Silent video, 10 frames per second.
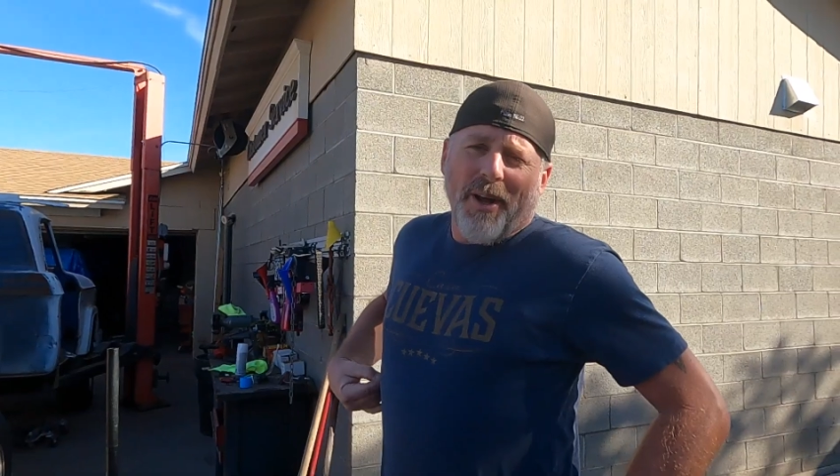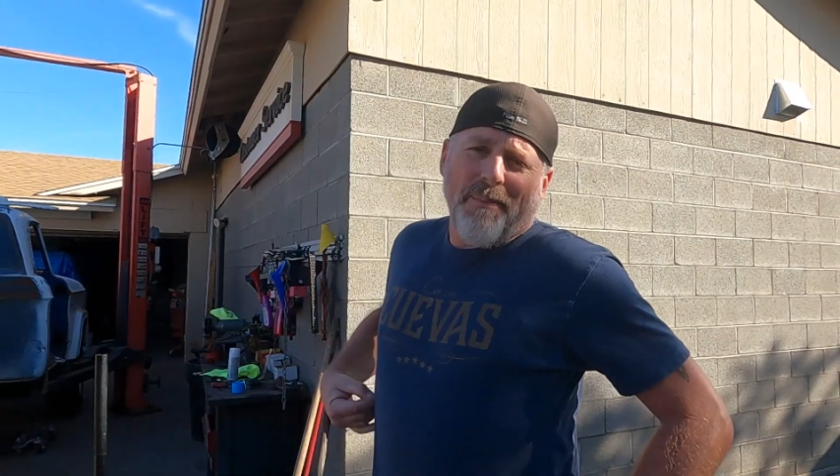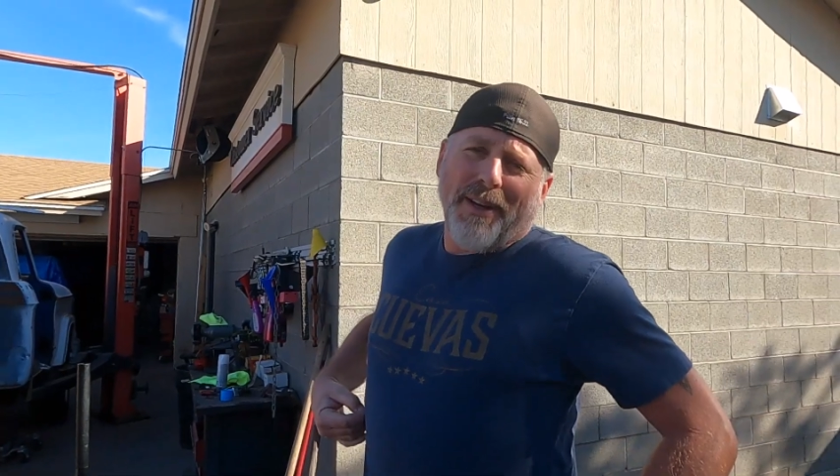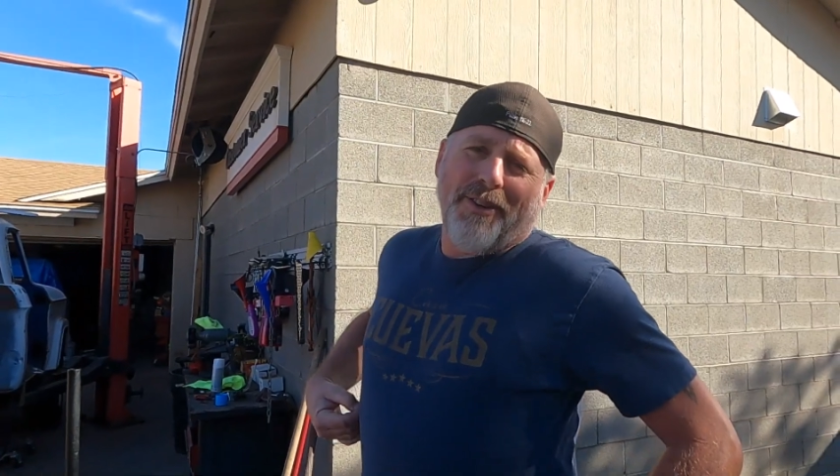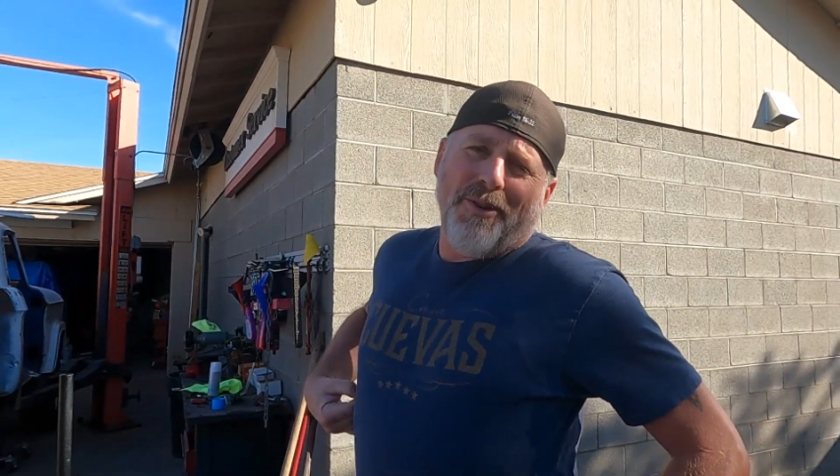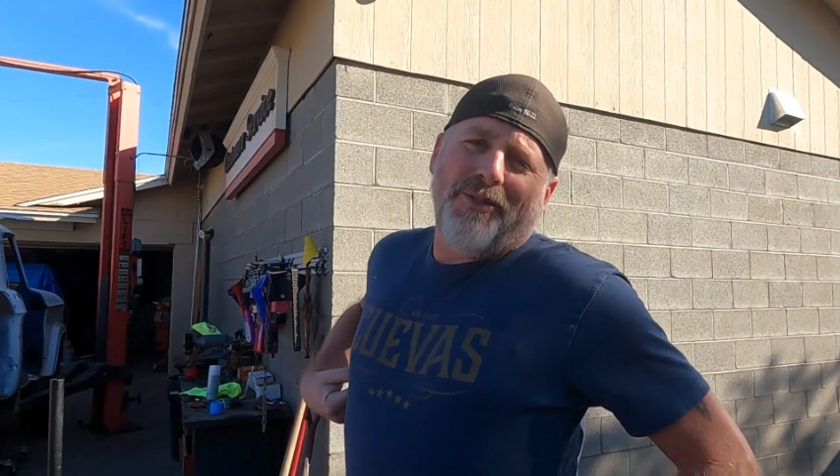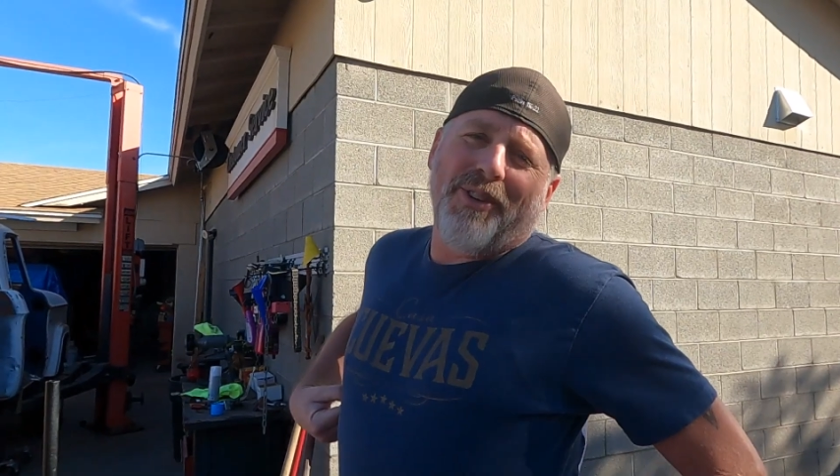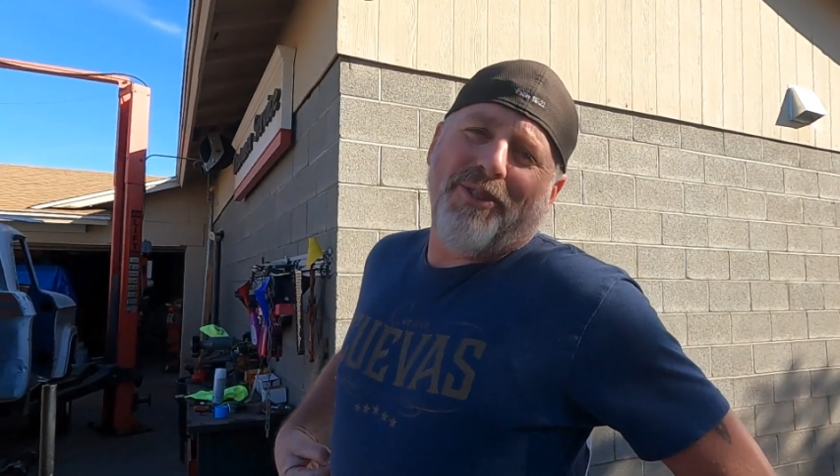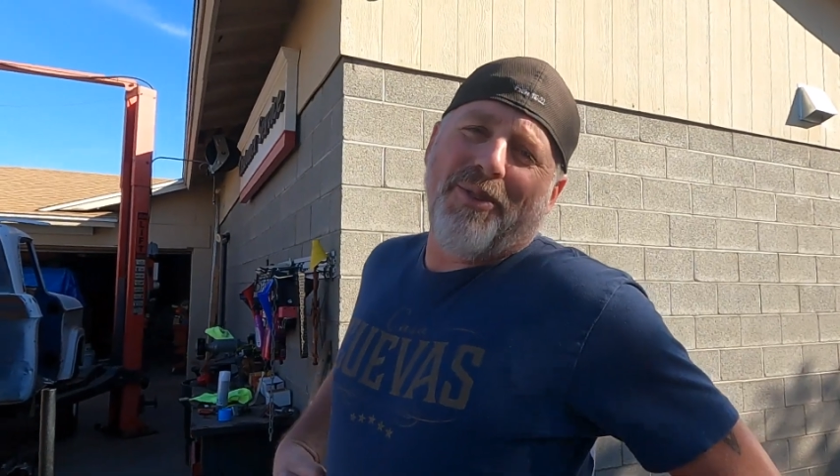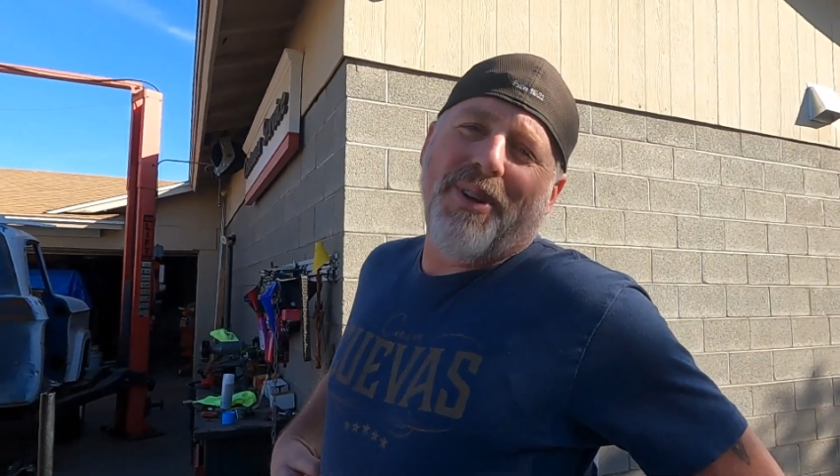up, my dudes
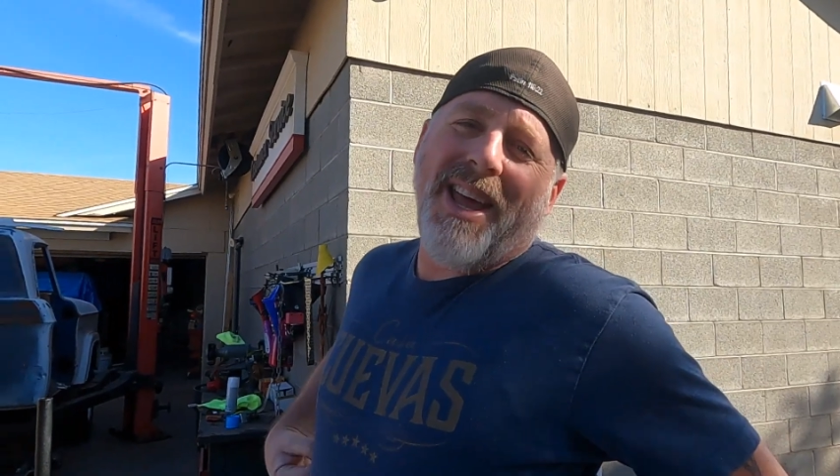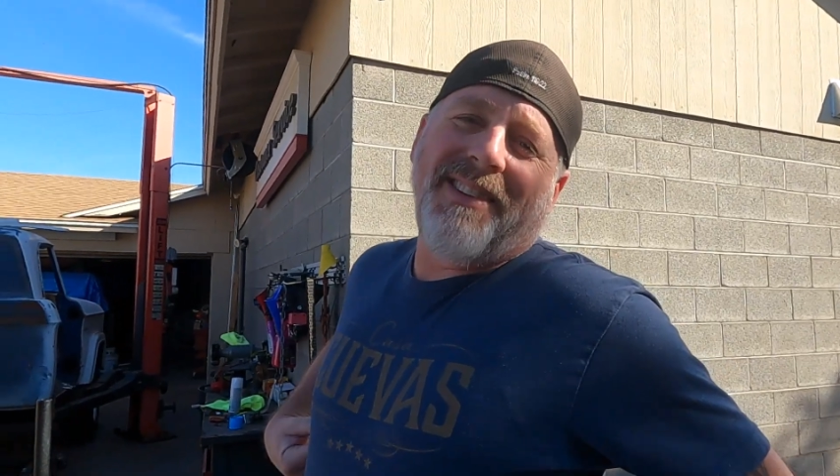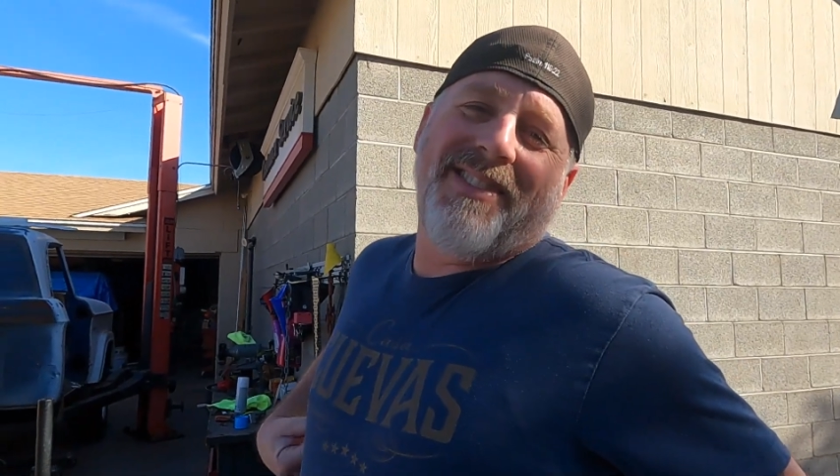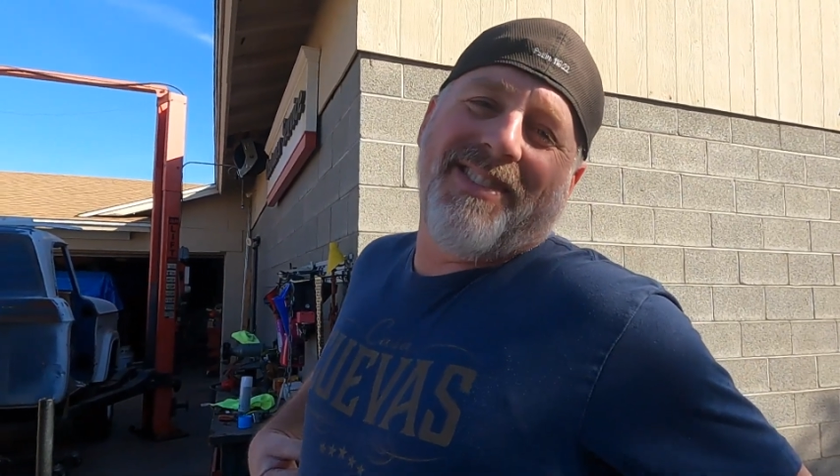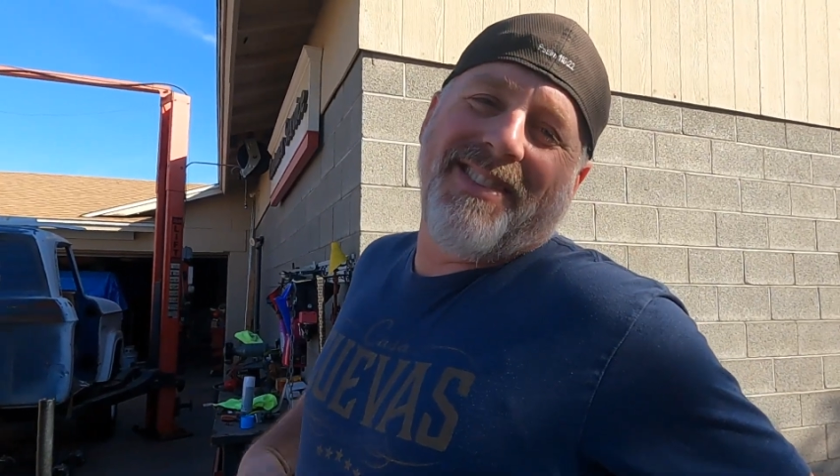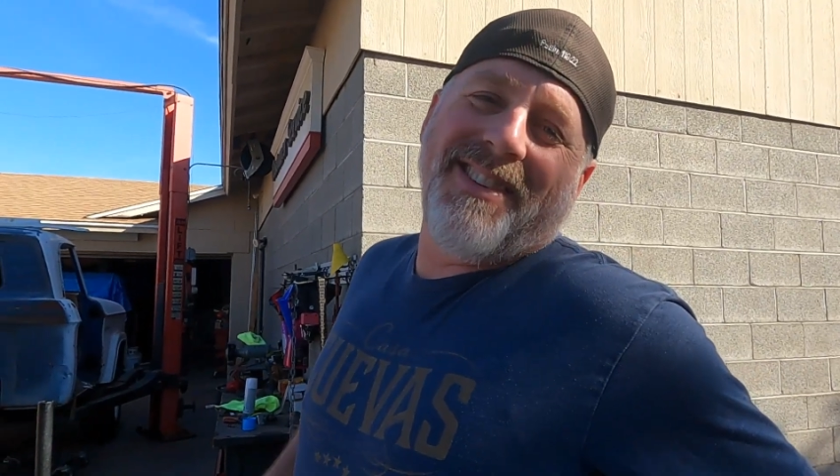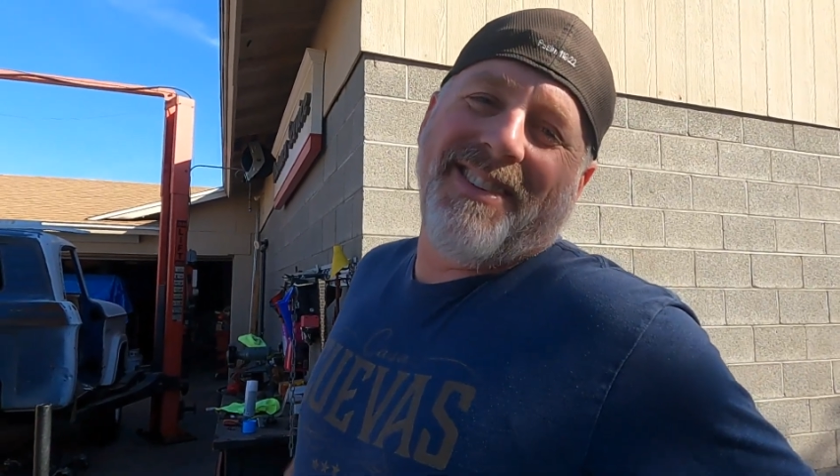and dudettes?